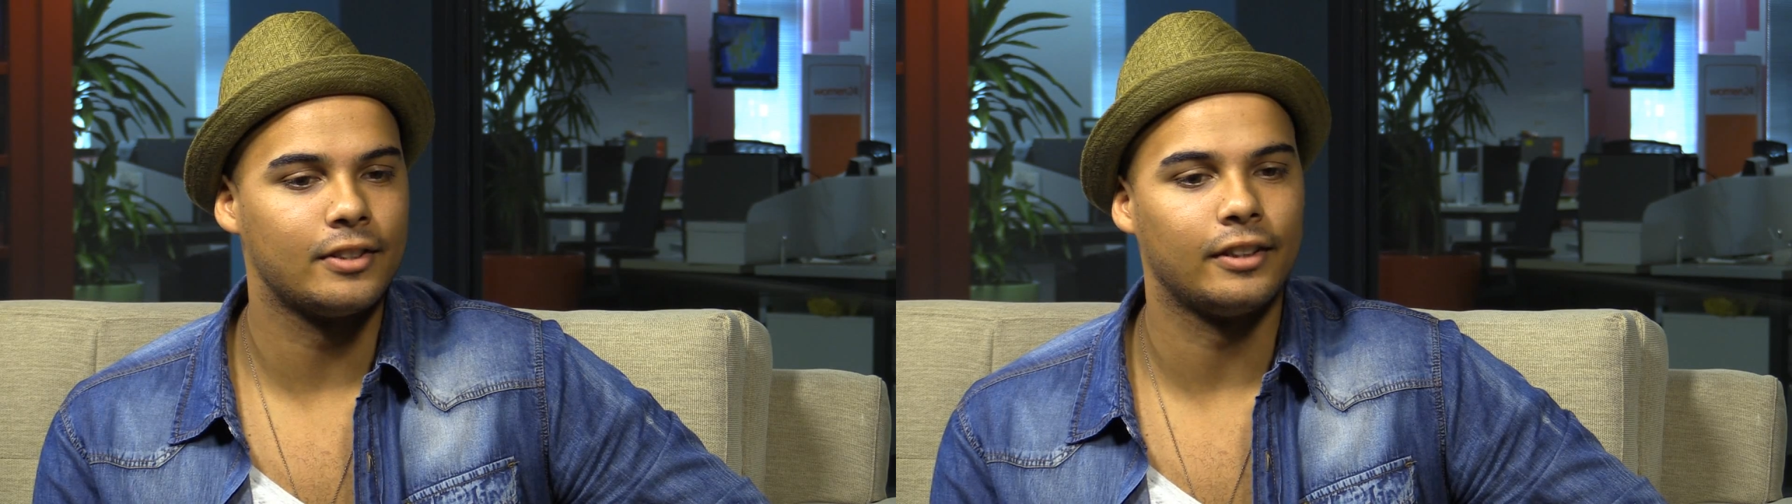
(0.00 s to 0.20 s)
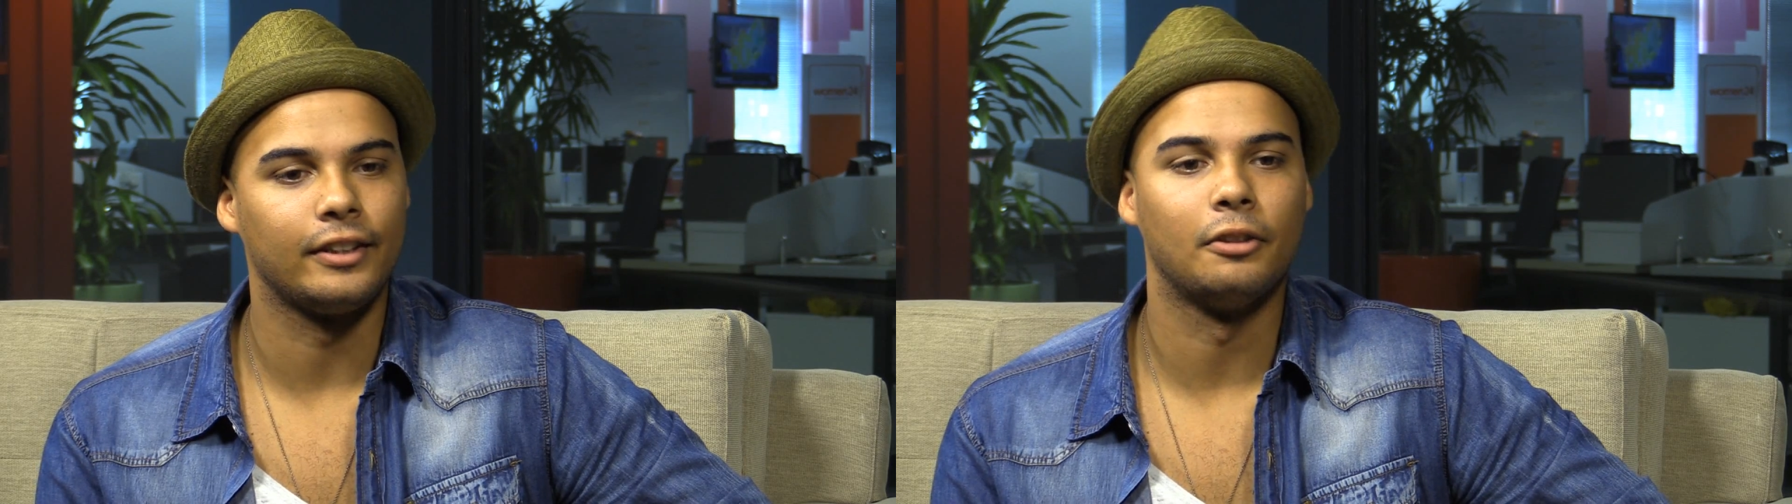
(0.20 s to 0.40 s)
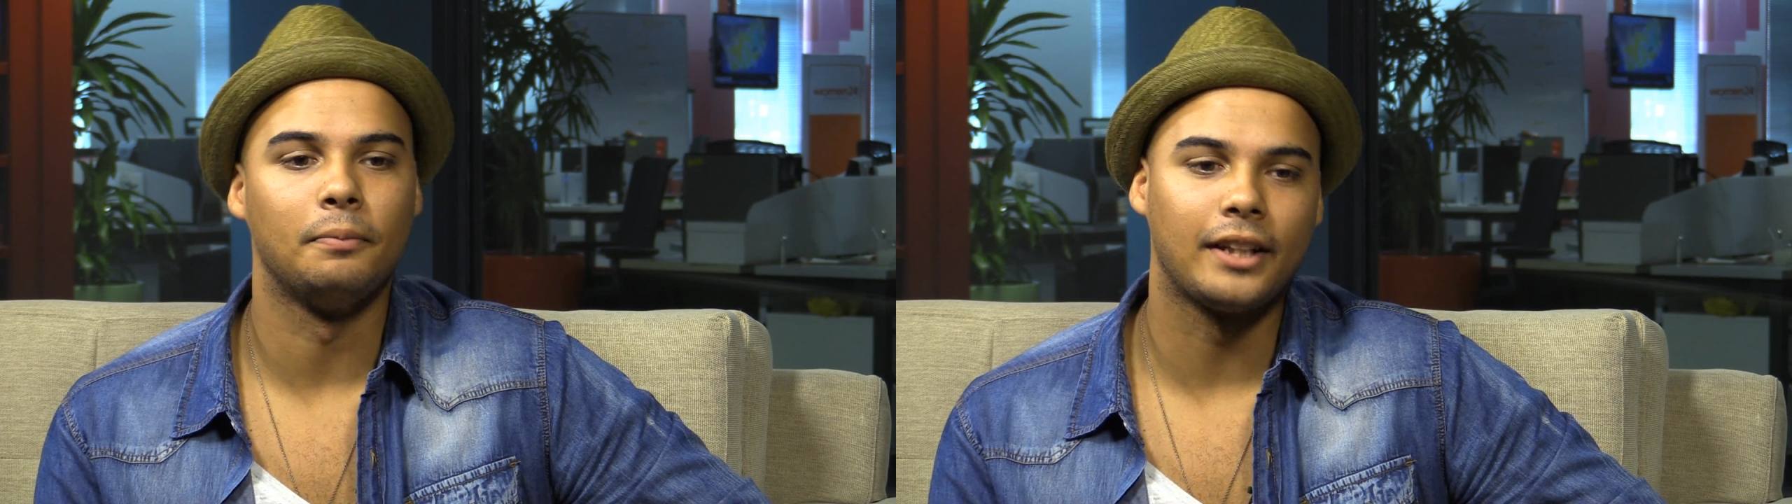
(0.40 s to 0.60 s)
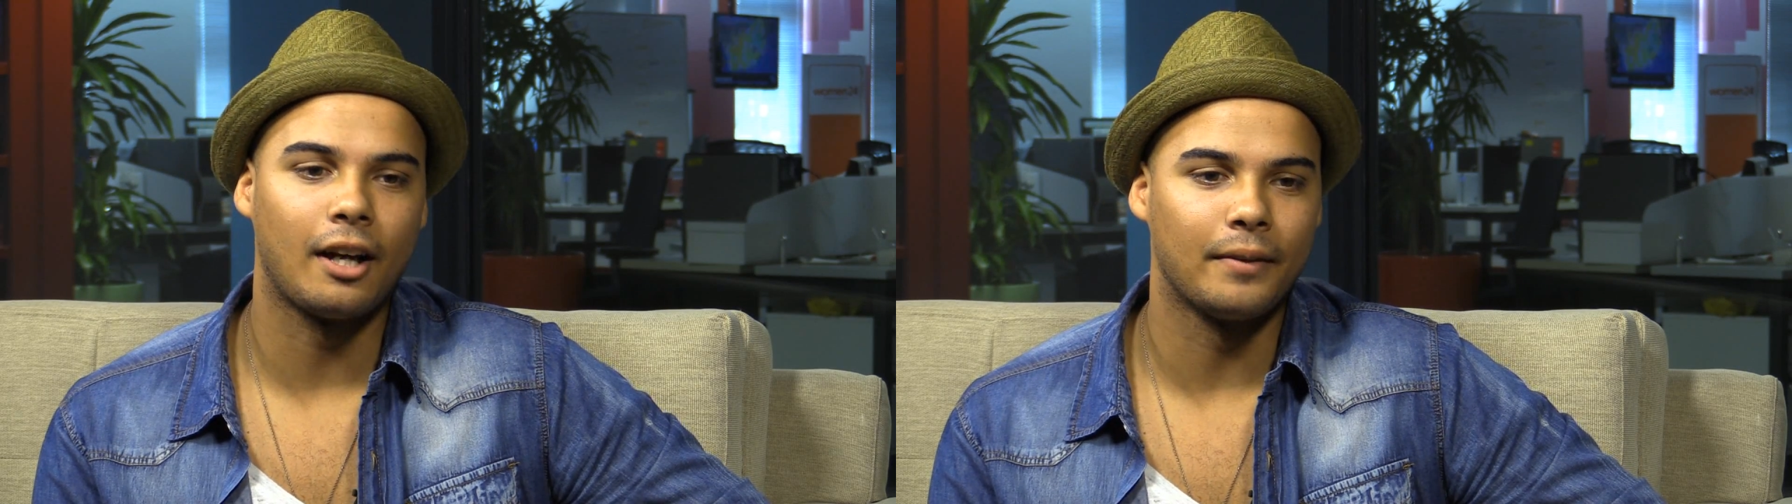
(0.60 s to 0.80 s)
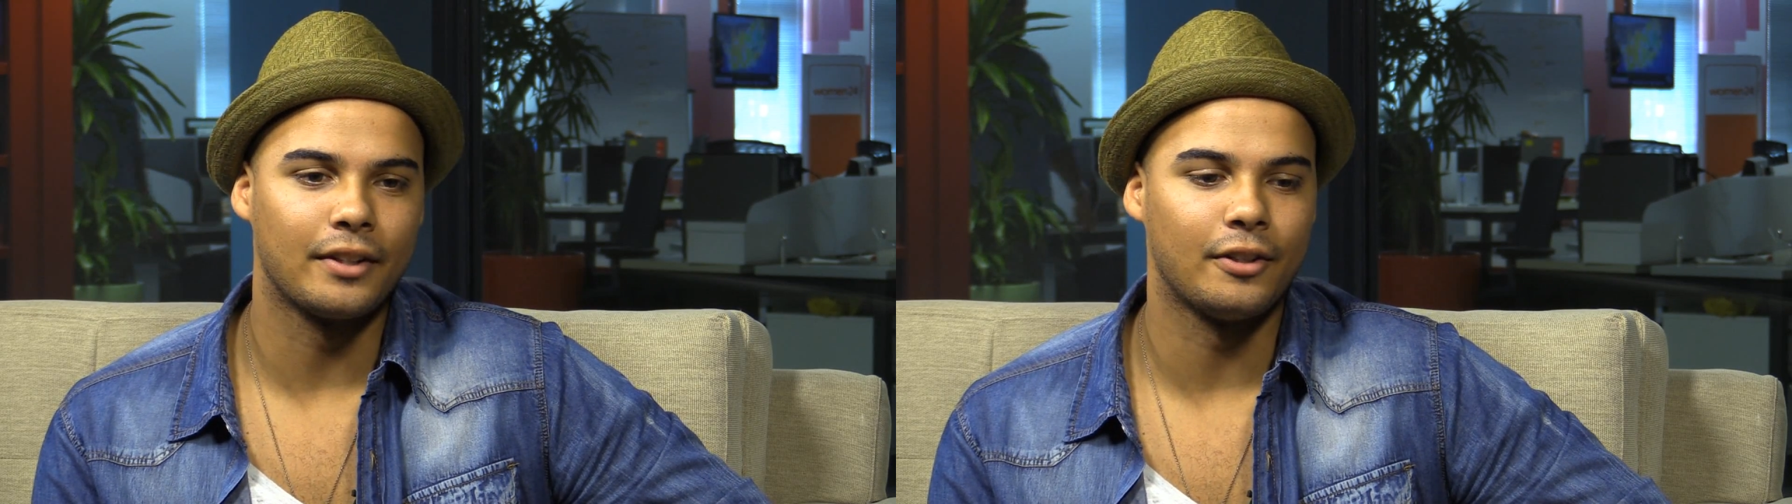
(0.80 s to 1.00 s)
so he'll be
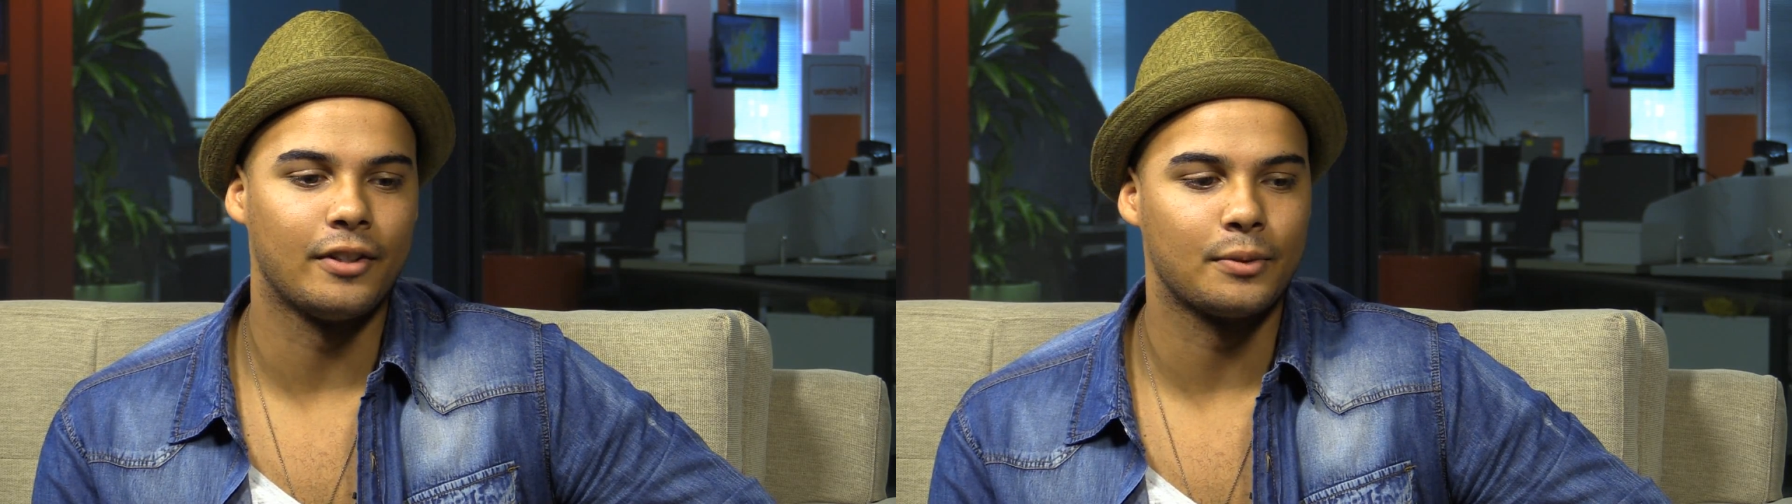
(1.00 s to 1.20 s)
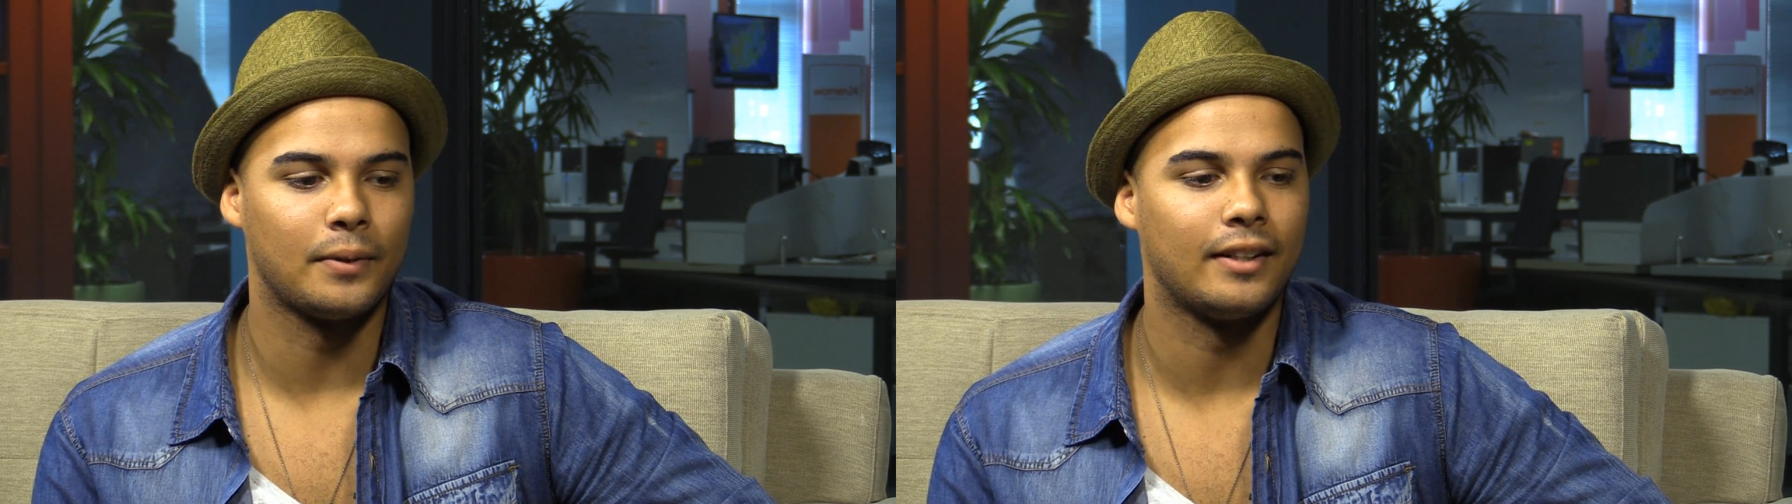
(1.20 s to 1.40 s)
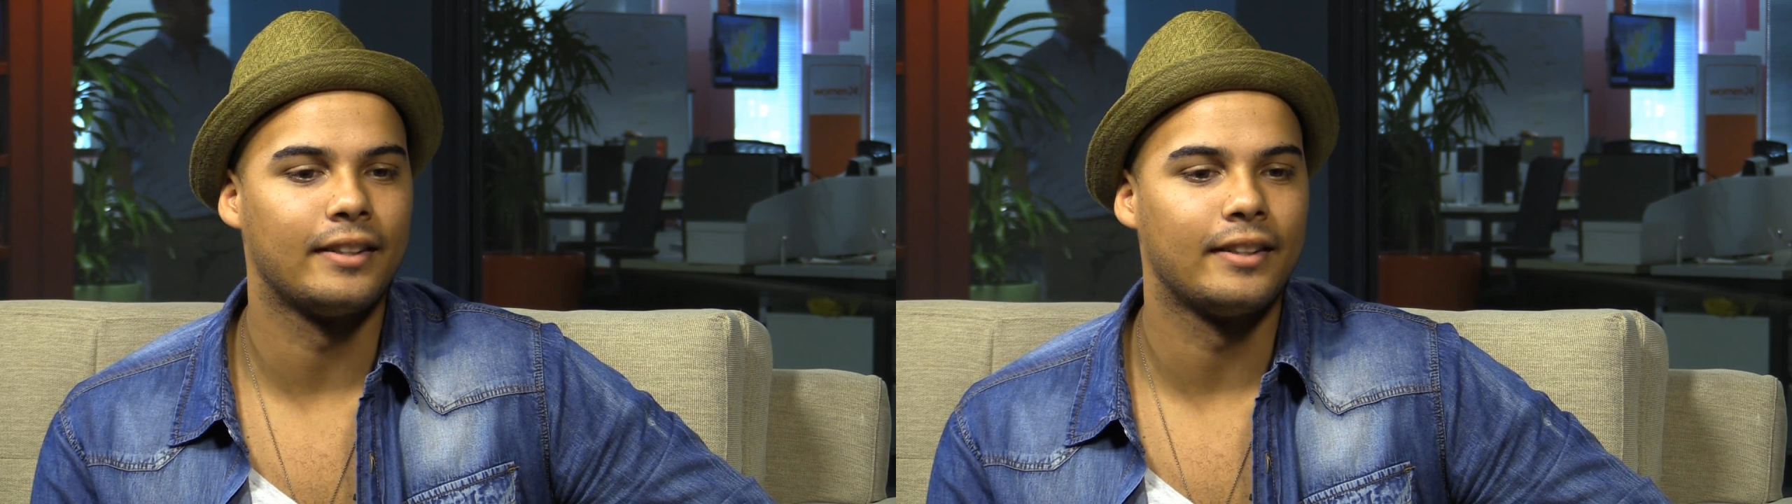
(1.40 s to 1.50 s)
coming through as well,